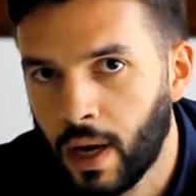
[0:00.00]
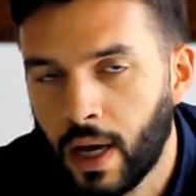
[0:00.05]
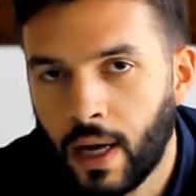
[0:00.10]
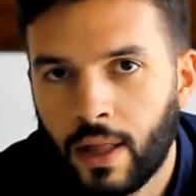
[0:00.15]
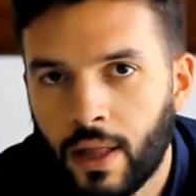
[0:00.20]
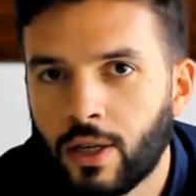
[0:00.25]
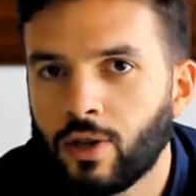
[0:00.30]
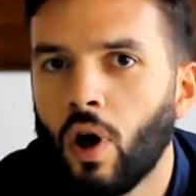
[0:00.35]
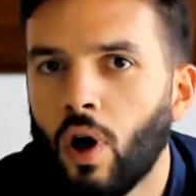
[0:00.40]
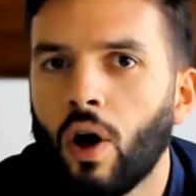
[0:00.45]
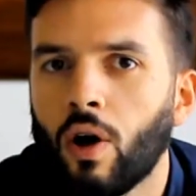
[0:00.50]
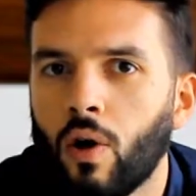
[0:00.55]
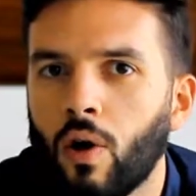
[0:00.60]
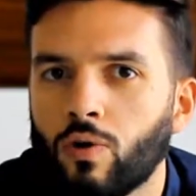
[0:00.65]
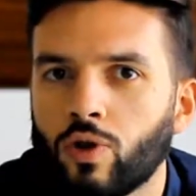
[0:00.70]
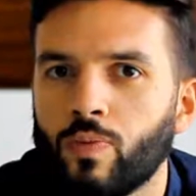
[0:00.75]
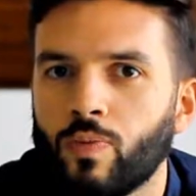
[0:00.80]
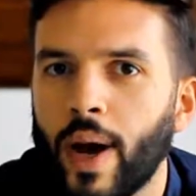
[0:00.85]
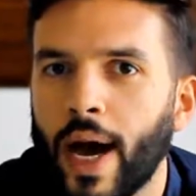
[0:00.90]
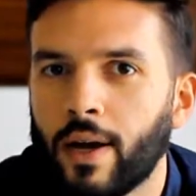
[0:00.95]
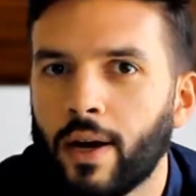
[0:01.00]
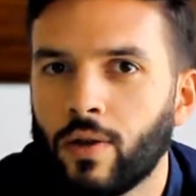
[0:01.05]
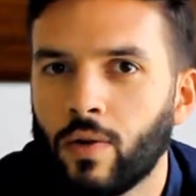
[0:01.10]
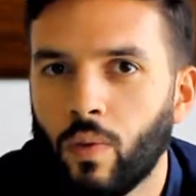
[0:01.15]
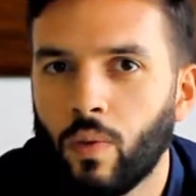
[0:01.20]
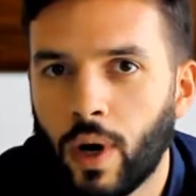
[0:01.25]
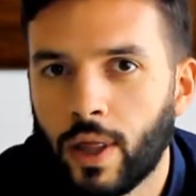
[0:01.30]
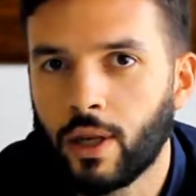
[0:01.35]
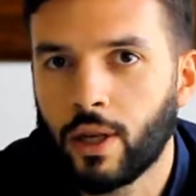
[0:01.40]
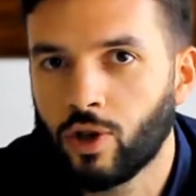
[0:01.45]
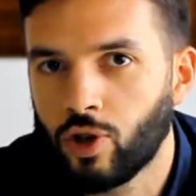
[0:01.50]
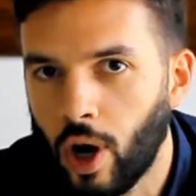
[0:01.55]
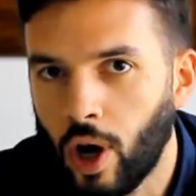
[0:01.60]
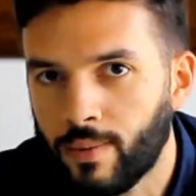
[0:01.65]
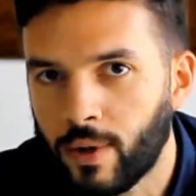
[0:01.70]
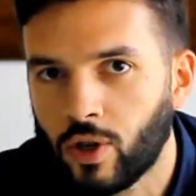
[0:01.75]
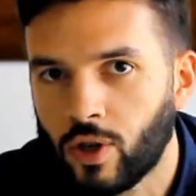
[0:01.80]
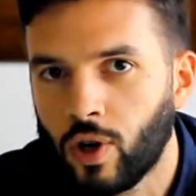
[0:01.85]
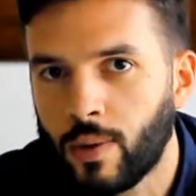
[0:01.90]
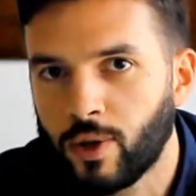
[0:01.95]
This all goes back to what the job
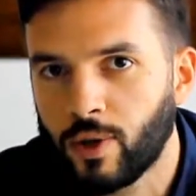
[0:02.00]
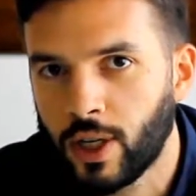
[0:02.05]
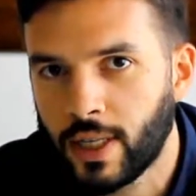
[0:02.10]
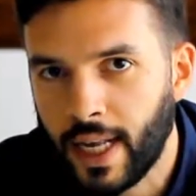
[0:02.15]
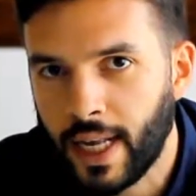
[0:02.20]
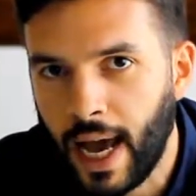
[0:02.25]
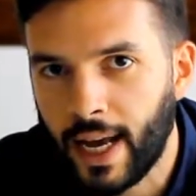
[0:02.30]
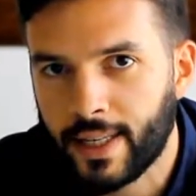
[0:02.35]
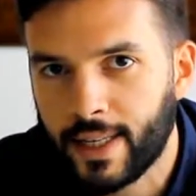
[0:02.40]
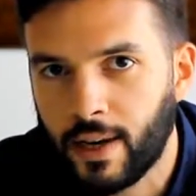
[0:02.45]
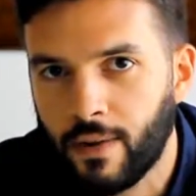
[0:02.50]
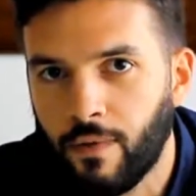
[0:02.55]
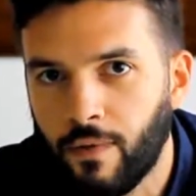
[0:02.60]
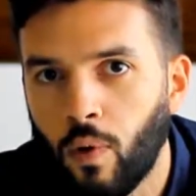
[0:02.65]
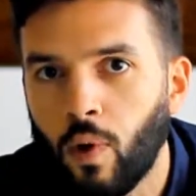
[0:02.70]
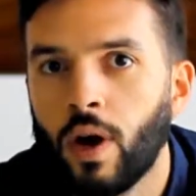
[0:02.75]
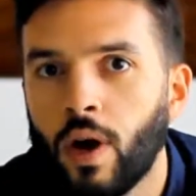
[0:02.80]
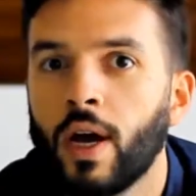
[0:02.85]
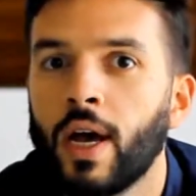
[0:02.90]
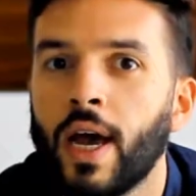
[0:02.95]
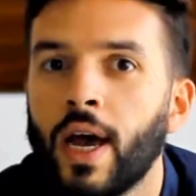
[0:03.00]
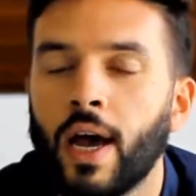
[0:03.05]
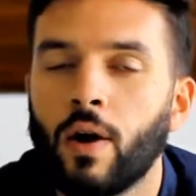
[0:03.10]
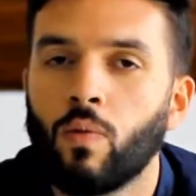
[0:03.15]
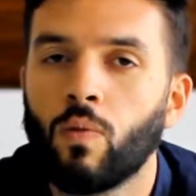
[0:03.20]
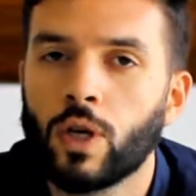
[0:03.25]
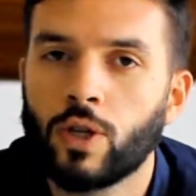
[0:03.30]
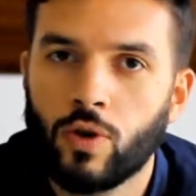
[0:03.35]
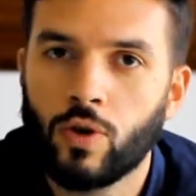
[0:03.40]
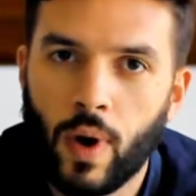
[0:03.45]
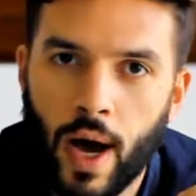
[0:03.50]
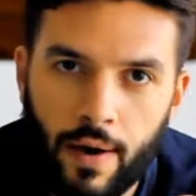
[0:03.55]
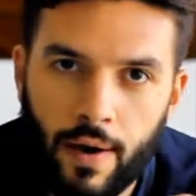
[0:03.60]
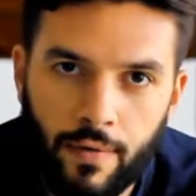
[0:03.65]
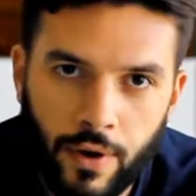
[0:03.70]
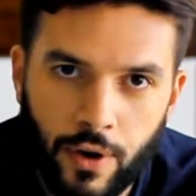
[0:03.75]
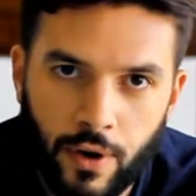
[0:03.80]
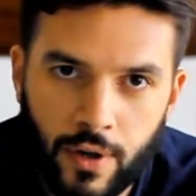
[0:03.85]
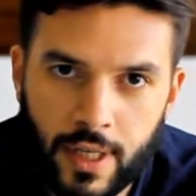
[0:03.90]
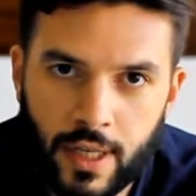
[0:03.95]
description is asking for and what you have in
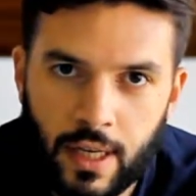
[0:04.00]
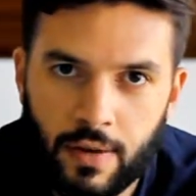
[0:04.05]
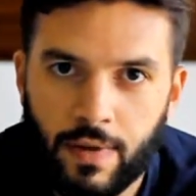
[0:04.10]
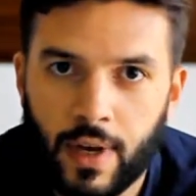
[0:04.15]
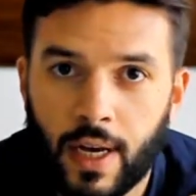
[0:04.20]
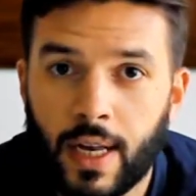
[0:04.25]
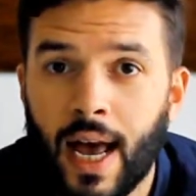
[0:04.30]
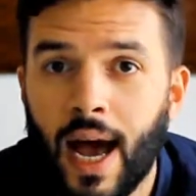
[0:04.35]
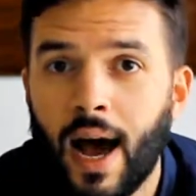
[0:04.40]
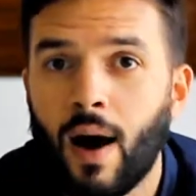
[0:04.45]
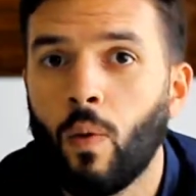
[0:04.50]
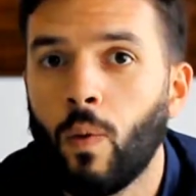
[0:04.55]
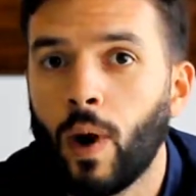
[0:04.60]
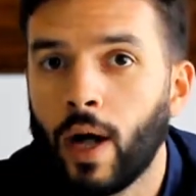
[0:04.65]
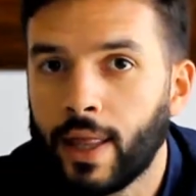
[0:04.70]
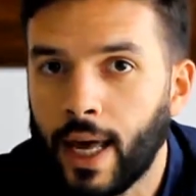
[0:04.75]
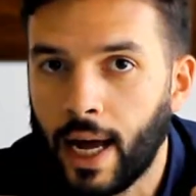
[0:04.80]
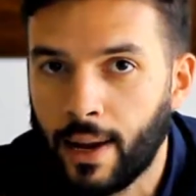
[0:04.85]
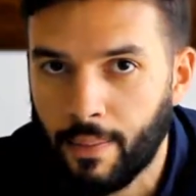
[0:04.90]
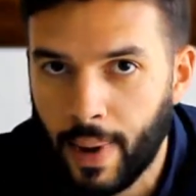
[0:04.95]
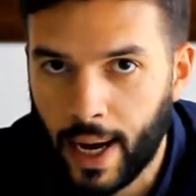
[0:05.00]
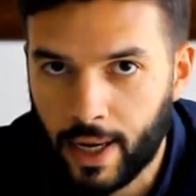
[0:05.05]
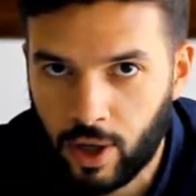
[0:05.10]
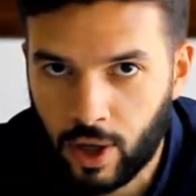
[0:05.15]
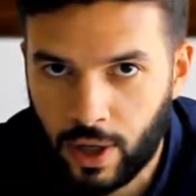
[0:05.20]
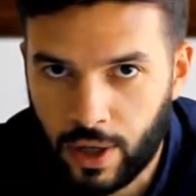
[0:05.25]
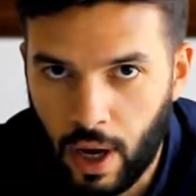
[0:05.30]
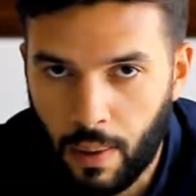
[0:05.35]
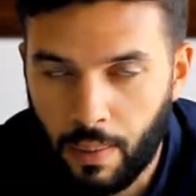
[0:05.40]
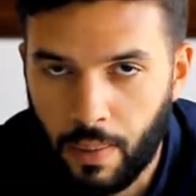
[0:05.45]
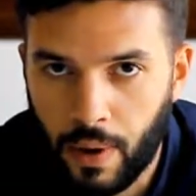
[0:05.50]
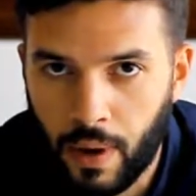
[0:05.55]
your CV and how well that matches up.